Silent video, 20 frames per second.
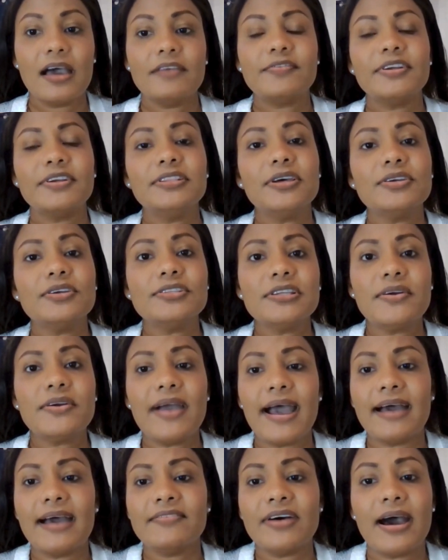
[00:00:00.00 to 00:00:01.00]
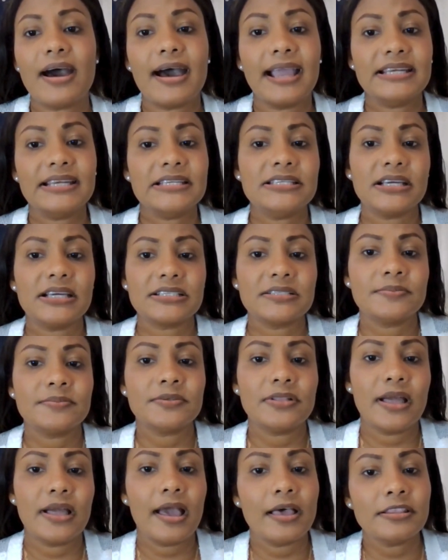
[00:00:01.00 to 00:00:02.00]
For those who have a high
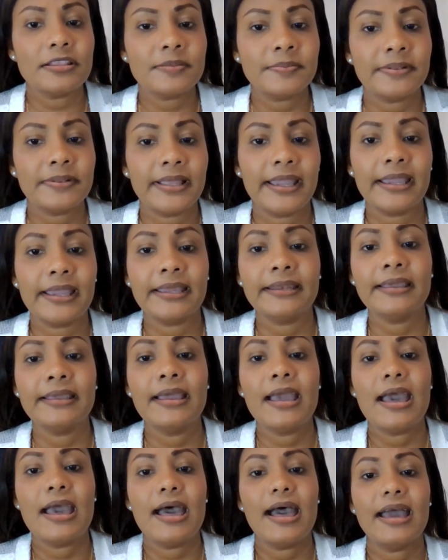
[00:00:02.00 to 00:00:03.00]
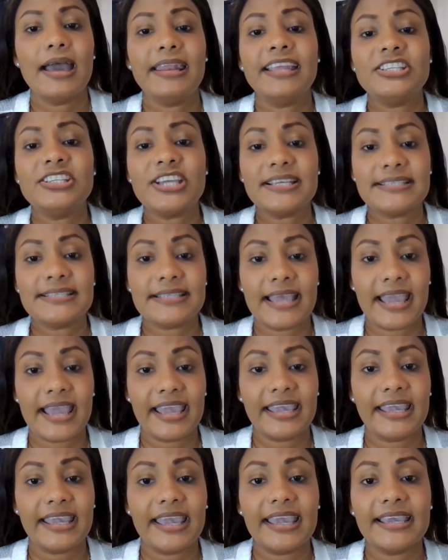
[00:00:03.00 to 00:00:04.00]
deductible health plan, an
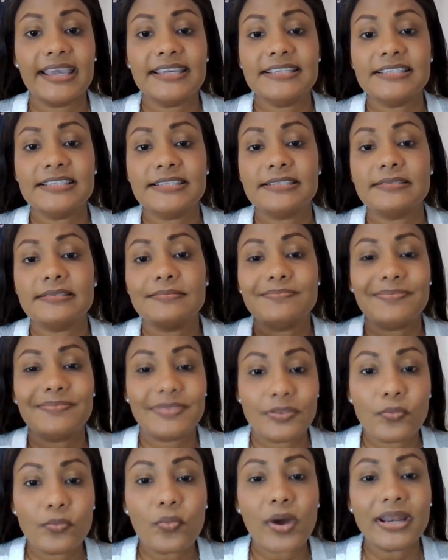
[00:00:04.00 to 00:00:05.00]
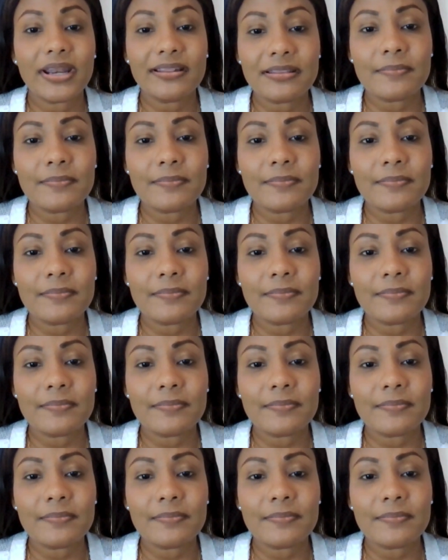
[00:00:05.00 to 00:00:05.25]
HSA is one of